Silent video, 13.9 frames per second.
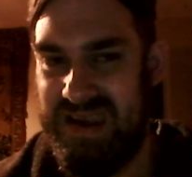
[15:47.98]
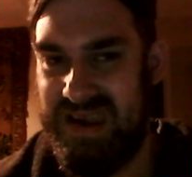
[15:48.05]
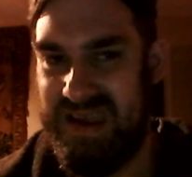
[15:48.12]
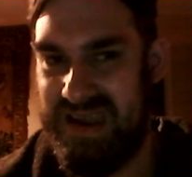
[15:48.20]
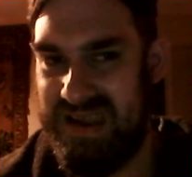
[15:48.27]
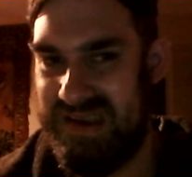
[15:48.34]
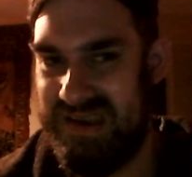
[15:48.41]

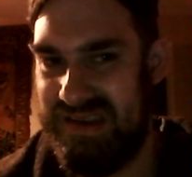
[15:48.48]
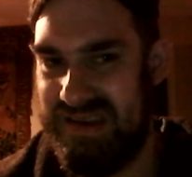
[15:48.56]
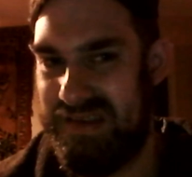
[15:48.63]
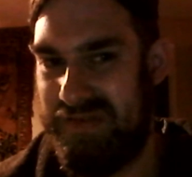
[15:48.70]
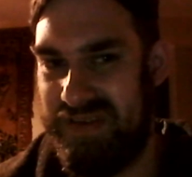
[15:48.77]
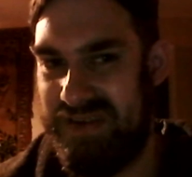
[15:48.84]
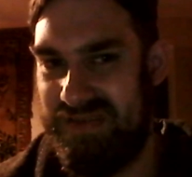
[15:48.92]
It does
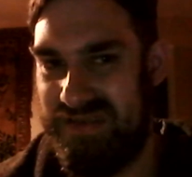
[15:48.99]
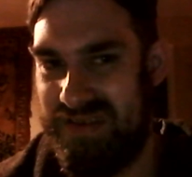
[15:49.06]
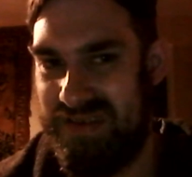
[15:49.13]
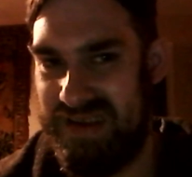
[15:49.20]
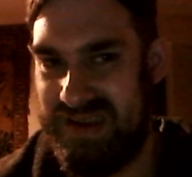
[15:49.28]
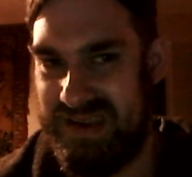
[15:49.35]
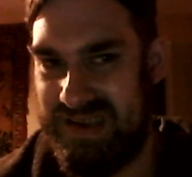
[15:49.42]
feel
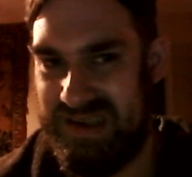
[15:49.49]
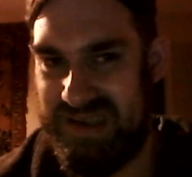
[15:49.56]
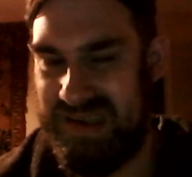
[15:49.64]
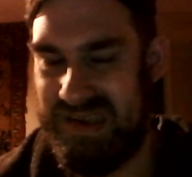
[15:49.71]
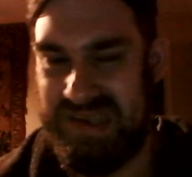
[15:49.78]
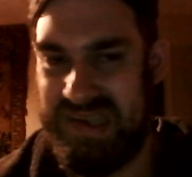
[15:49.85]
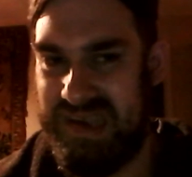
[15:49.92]
like
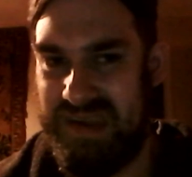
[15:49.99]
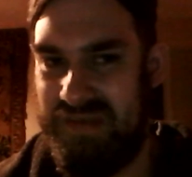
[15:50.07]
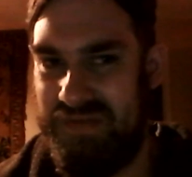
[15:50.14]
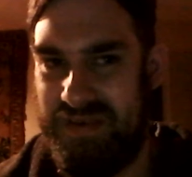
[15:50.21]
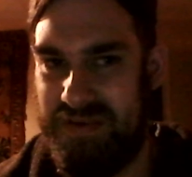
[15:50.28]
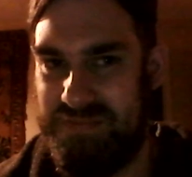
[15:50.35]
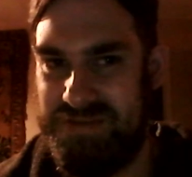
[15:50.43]
the safe
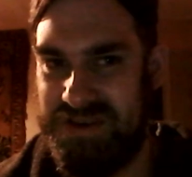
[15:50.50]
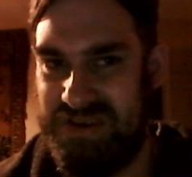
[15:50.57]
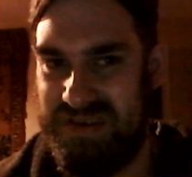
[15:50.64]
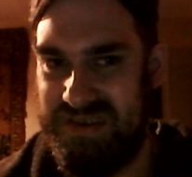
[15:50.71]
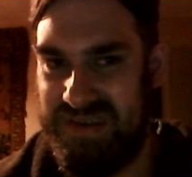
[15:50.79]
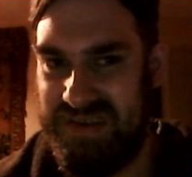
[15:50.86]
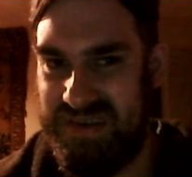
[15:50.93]
option
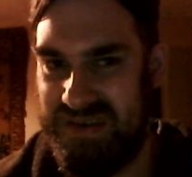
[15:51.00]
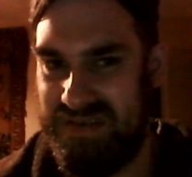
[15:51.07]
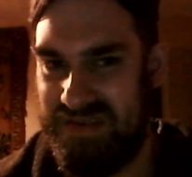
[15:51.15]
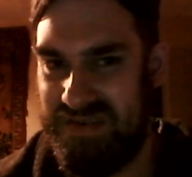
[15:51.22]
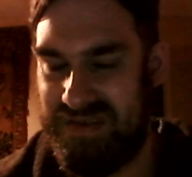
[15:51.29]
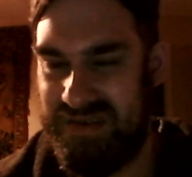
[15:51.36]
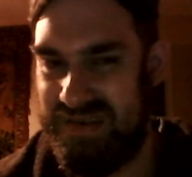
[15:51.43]
to
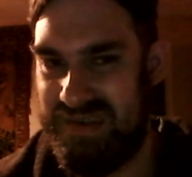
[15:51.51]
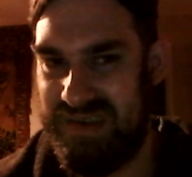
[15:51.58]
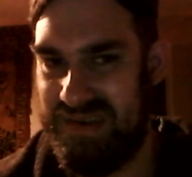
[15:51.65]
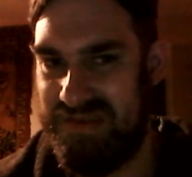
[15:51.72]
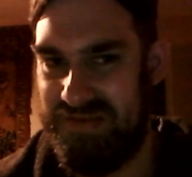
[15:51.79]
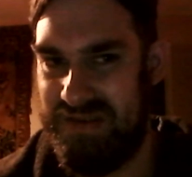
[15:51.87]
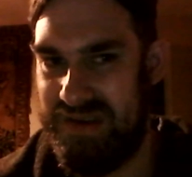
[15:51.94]
do,
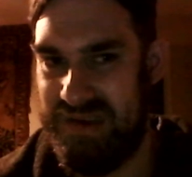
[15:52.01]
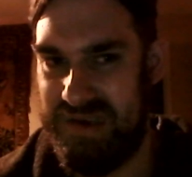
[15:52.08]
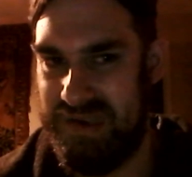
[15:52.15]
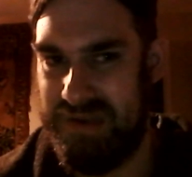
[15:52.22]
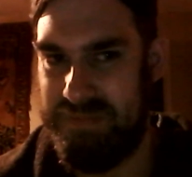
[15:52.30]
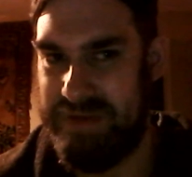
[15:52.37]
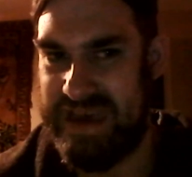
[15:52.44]
considering
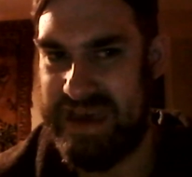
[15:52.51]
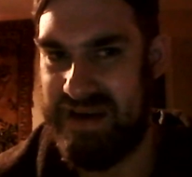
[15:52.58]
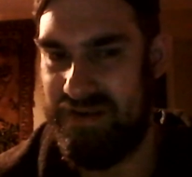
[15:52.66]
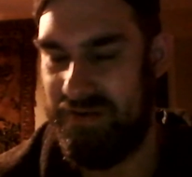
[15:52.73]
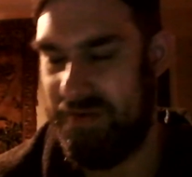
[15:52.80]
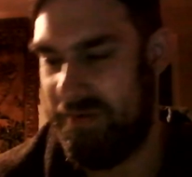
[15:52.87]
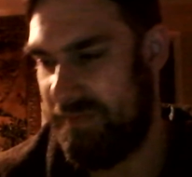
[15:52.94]
the
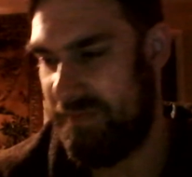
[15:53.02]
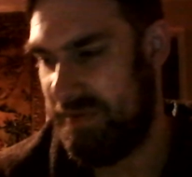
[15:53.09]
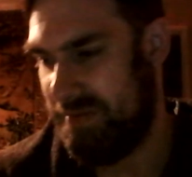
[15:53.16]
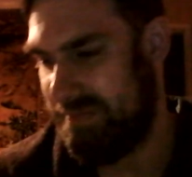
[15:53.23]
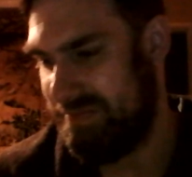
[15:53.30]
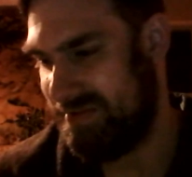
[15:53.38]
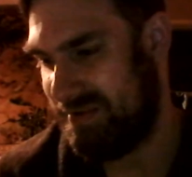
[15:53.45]
power of the
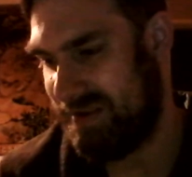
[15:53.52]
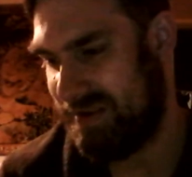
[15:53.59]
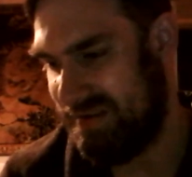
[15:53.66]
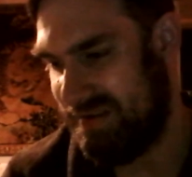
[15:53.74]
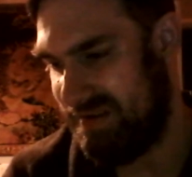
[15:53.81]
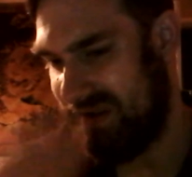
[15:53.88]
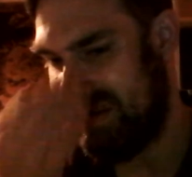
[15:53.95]
book
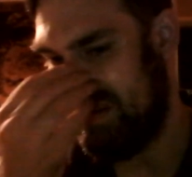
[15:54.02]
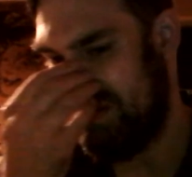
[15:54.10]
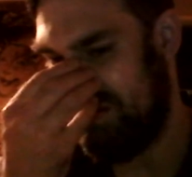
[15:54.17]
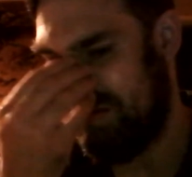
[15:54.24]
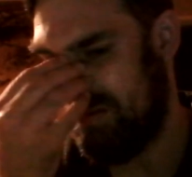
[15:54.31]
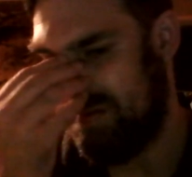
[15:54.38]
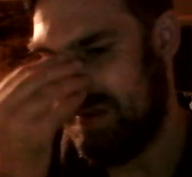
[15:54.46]
and
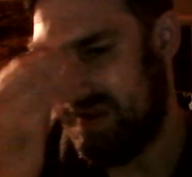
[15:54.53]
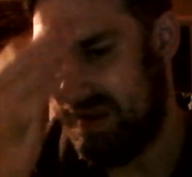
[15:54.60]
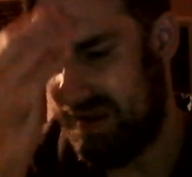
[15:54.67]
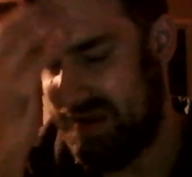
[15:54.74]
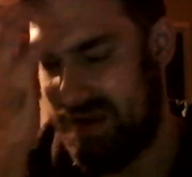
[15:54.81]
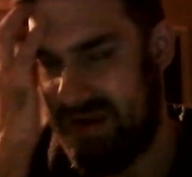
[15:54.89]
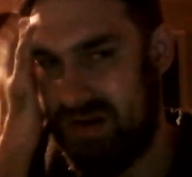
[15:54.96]

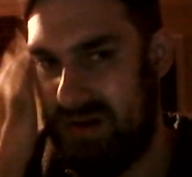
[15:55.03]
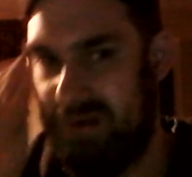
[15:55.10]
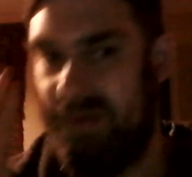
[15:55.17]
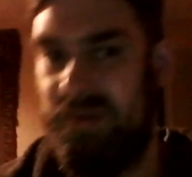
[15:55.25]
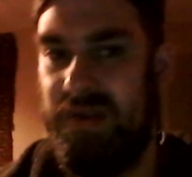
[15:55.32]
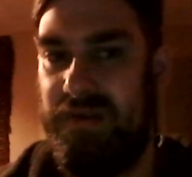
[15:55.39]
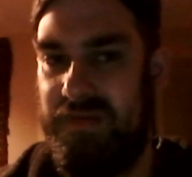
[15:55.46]

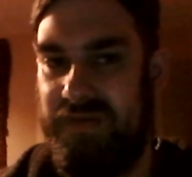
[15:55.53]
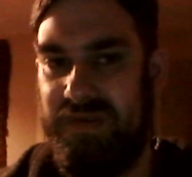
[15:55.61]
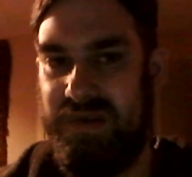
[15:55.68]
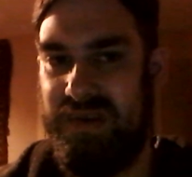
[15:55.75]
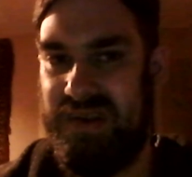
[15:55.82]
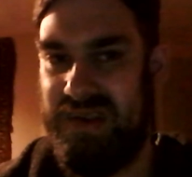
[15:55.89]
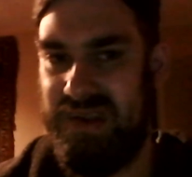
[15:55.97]
all the
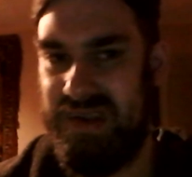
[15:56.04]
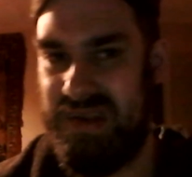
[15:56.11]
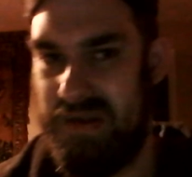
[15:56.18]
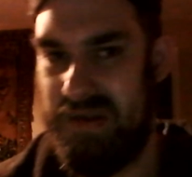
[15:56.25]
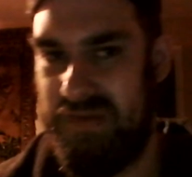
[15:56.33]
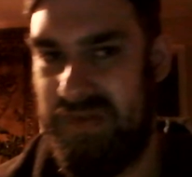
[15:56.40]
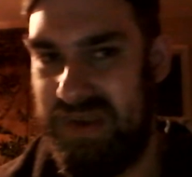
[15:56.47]

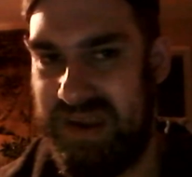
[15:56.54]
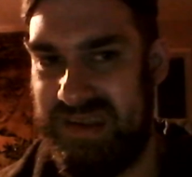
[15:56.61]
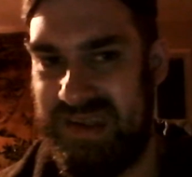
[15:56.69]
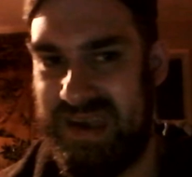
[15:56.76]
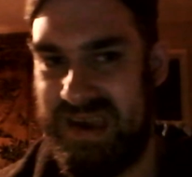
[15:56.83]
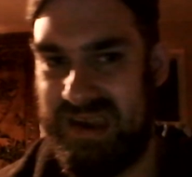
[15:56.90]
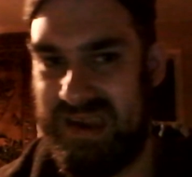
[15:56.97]

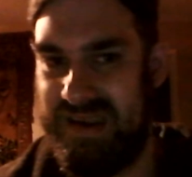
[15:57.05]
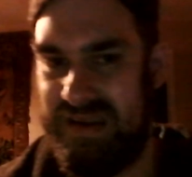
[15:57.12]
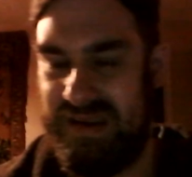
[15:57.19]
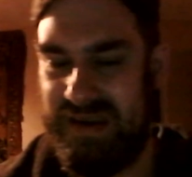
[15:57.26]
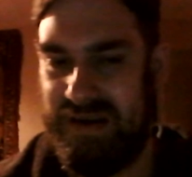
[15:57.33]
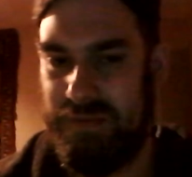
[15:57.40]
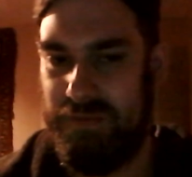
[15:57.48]
things that can
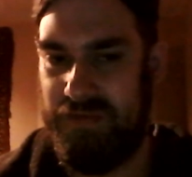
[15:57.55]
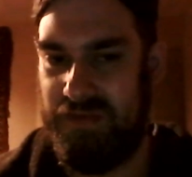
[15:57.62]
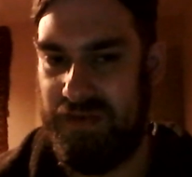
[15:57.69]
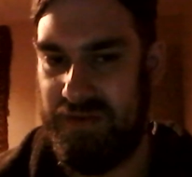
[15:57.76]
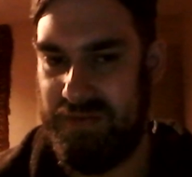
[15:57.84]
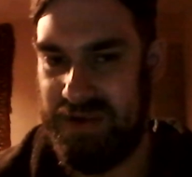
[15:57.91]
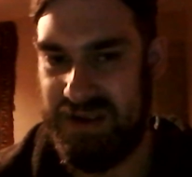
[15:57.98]
come
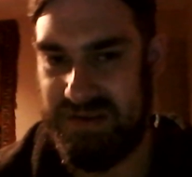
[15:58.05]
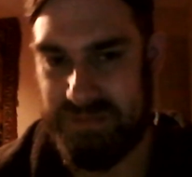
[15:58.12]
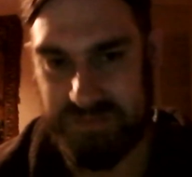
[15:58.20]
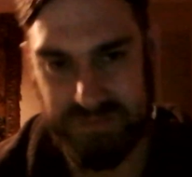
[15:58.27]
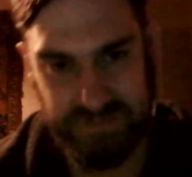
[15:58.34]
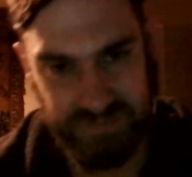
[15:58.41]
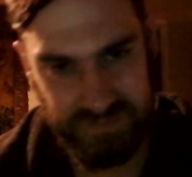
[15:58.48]
from it.
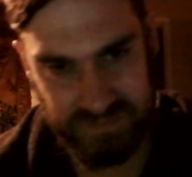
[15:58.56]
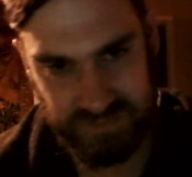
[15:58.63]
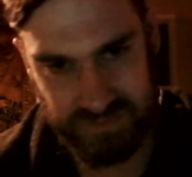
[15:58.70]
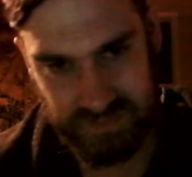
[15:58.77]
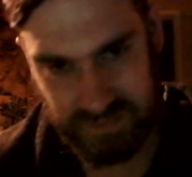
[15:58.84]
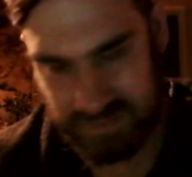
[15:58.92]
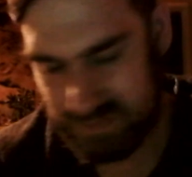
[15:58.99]

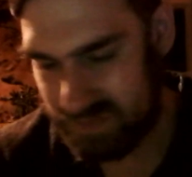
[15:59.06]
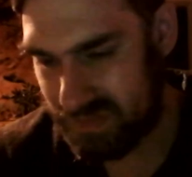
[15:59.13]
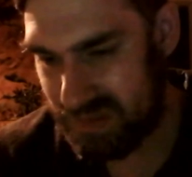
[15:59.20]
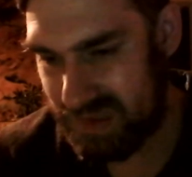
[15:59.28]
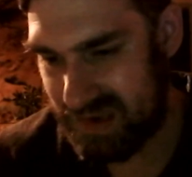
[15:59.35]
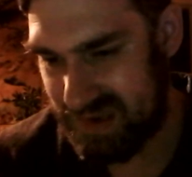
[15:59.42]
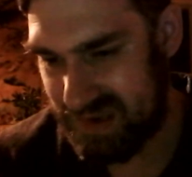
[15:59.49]

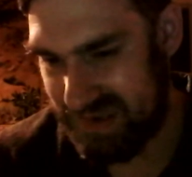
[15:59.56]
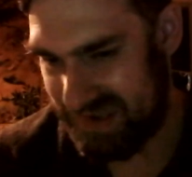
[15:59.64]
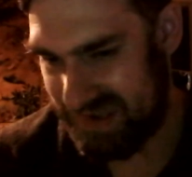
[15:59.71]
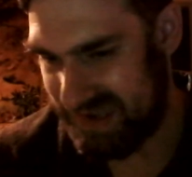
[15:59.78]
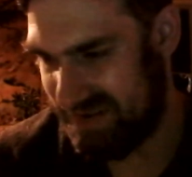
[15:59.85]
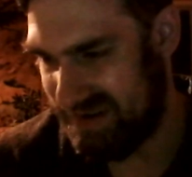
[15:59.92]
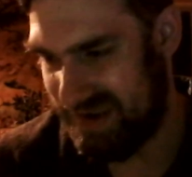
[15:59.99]

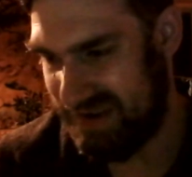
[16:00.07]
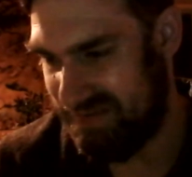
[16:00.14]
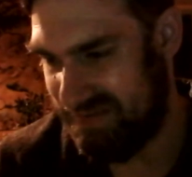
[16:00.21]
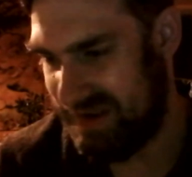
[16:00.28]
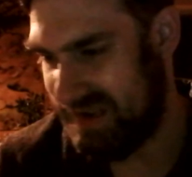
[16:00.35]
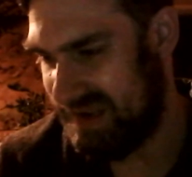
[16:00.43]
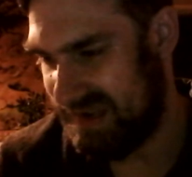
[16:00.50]
So
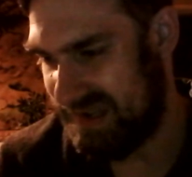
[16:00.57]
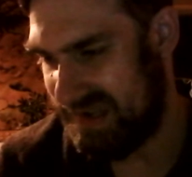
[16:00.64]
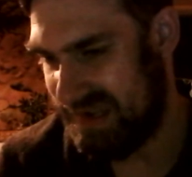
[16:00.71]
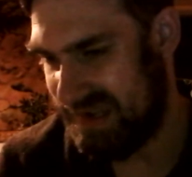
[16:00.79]
anyway, there's the